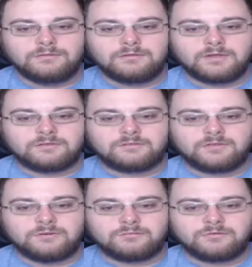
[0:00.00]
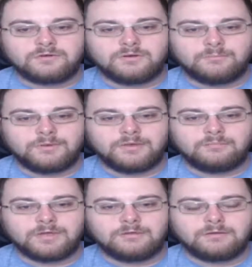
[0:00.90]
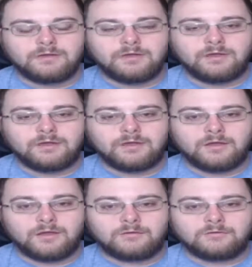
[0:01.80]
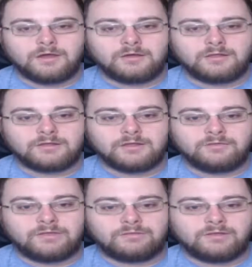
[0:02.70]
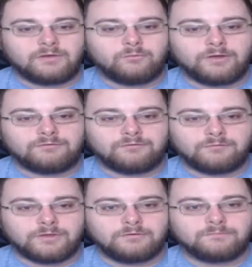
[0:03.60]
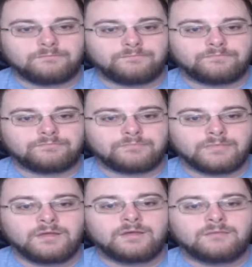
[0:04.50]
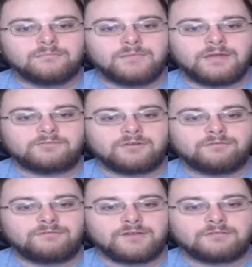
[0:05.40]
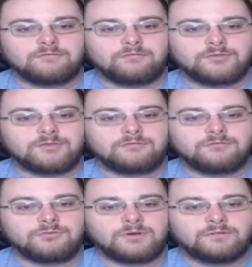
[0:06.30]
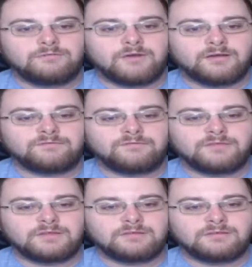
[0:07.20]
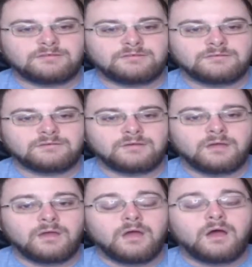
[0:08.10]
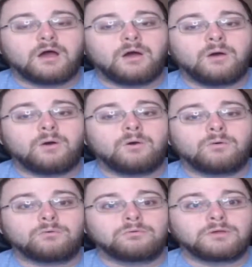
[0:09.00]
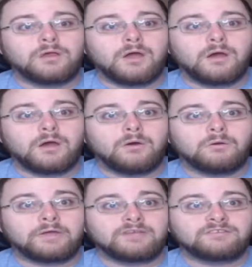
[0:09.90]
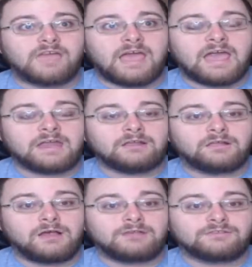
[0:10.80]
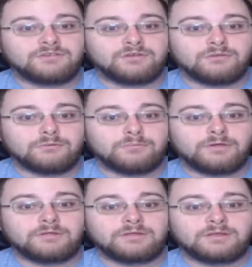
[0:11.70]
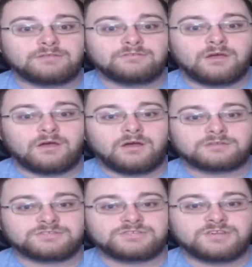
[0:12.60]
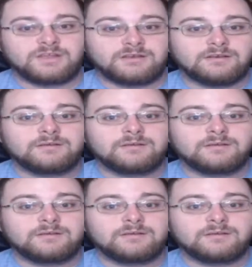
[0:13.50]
Think a stone's gonna beat me? Donnie, get that thing away from you. Magic effective within 25 feet. Oh no, he's analyzing your abilities. Aw, shit.